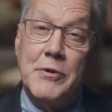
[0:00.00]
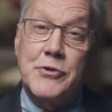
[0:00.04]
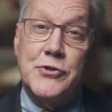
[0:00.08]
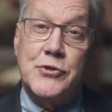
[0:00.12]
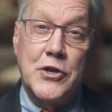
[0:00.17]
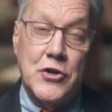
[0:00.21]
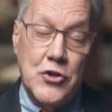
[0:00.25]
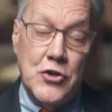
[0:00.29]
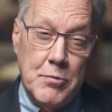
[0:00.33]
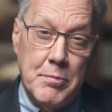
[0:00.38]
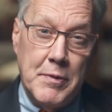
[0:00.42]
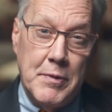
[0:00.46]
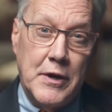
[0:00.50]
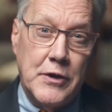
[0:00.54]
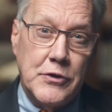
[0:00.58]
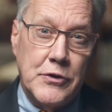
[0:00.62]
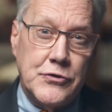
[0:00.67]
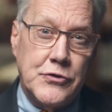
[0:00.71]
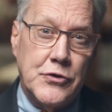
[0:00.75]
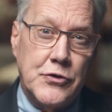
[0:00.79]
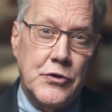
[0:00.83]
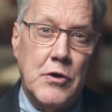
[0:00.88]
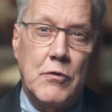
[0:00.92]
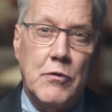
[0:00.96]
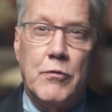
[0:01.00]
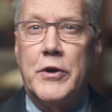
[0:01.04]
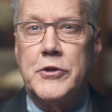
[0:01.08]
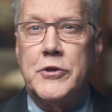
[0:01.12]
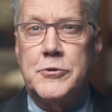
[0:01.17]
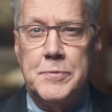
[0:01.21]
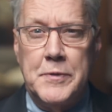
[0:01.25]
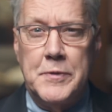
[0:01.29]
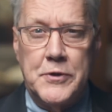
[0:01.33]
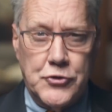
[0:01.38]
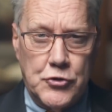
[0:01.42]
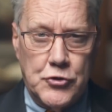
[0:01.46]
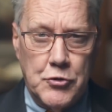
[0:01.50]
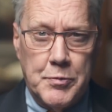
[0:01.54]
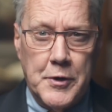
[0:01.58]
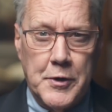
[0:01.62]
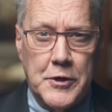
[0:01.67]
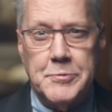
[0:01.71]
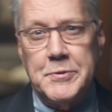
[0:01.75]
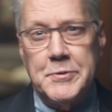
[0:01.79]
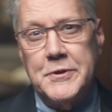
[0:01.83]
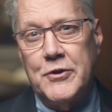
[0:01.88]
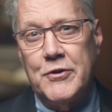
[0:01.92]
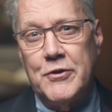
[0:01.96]
Senior Minister of Westminster
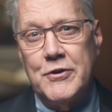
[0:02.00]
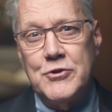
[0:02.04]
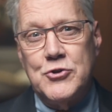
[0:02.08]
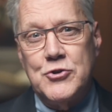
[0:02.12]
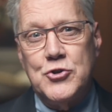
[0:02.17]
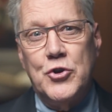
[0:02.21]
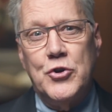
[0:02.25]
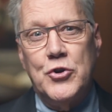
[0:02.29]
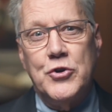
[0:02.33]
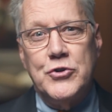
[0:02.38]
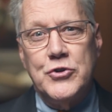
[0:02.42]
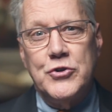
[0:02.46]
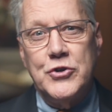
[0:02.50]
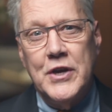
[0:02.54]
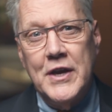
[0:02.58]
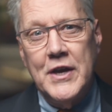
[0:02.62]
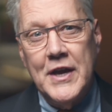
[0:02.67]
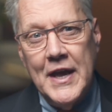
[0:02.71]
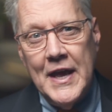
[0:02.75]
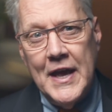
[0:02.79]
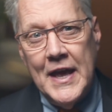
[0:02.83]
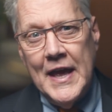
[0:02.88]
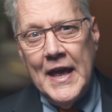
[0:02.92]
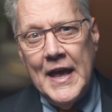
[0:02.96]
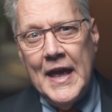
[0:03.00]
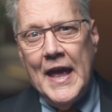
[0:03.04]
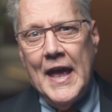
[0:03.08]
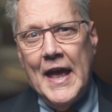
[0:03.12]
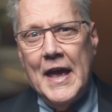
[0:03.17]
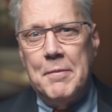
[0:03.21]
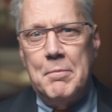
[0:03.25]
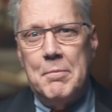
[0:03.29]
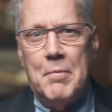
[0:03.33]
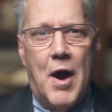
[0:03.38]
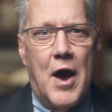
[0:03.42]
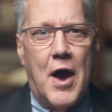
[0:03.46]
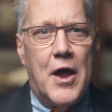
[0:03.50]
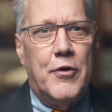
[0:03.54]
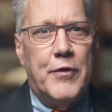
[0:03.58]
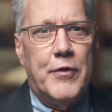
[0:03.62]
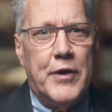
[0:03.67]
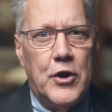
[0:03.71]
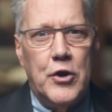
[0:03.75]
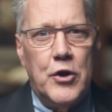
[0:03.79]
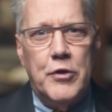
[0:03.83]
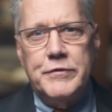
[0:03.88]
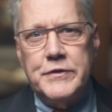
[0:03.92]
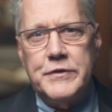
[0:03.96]
Presbyterian Church and
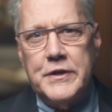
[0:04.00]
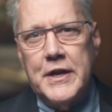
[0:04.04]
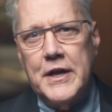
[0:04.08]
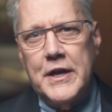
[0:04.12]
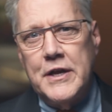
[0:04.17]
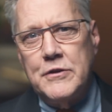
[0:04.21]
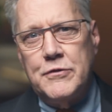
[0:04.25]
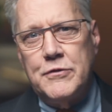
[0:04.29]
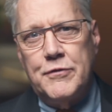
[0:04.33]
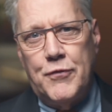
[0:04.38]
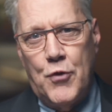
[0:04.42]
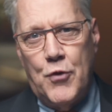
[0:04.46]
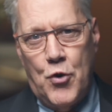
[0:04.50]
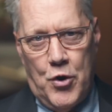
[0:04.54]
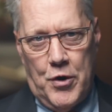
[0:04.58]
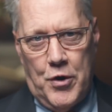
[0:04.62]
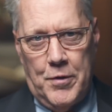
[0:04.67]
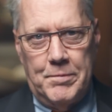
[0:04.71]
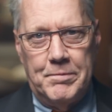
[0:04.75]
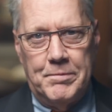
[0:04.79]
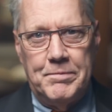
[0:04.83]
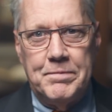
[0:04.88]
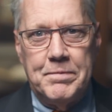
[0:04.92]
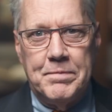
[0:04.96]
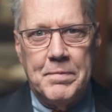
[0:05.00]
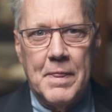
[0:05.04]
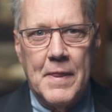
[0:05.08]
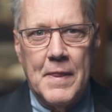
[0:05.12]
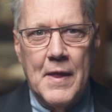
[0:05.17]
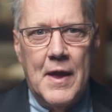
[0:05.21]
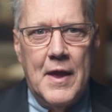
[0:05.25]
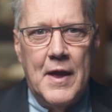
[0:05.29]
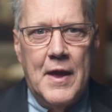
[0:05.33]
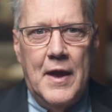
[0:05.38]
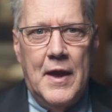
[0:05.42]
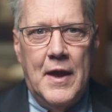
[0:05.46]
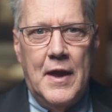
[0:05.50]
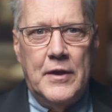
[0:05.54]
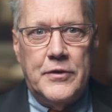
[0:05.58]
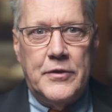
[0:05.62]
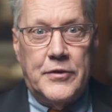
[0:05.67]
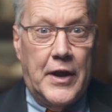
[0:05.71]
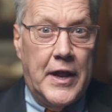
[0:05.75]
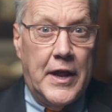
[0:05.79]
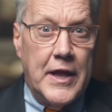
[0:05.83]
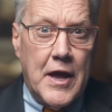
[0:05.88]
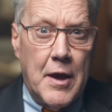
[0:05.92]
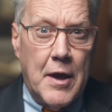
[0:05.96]
moderator of today's forum.
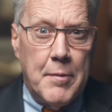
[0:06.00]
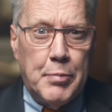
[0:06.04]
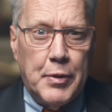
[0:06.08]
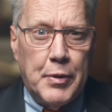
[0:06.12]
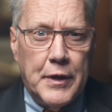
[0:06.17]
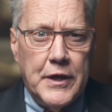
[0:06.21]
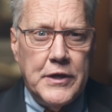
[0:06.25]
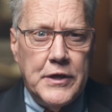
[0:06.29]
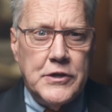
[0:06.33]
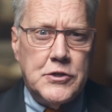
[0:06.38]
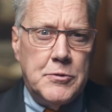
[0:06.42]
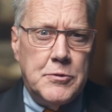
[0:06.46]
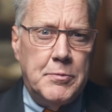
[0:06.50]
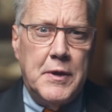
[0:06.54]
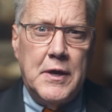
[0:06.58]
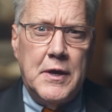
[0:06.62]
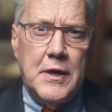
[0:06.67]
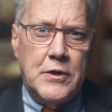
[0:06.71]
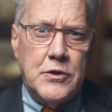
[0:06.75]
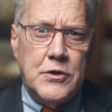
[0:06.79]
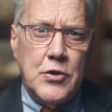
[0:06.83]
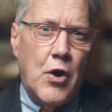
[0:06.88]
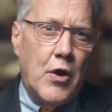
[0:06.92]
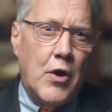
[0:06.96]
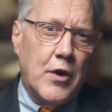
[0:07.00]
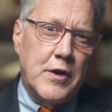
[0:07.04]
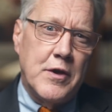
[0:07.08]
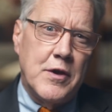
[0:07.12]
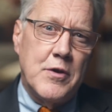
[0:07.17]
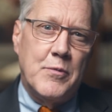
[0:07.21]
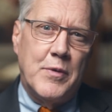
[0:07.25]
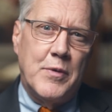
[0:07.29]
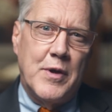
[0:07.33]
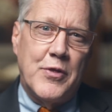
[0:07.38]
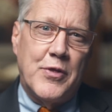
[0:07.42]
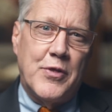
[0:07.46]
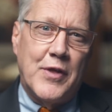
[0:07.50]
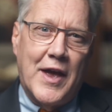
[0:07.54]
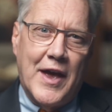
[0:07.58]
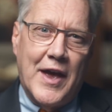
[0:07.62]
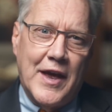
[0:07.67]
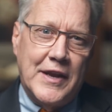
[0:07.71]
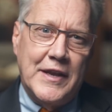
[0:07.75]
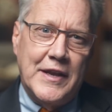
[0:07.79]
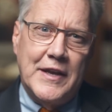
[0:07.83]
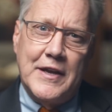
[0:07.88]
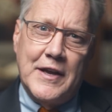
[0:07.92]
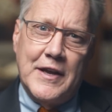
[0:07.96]
Today I'm pleased to be talking with
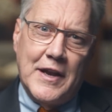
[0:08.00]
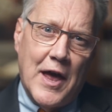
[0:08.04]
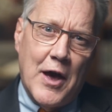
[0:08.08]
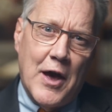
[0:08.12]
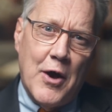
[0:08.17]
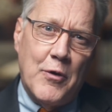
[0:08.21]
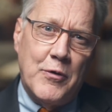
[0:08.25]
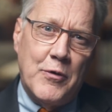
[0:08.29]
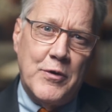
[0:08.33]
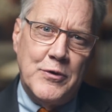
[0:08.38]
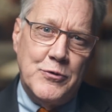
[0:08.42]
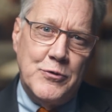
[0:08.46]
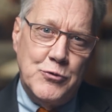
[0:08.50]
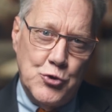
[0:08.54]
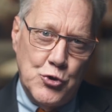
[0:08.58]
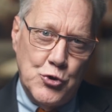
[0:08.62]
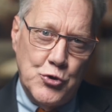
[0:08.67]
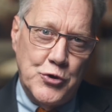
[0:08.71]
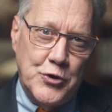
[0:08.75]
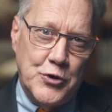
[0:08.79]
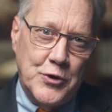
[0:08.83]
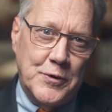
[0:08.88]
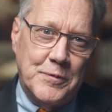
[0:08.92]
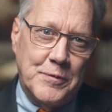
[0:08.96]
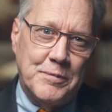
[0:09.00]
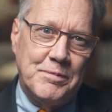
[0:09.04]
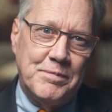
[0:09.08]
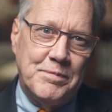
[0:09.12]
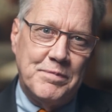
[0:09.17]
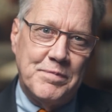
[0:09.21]
Eddie Glaude Jr.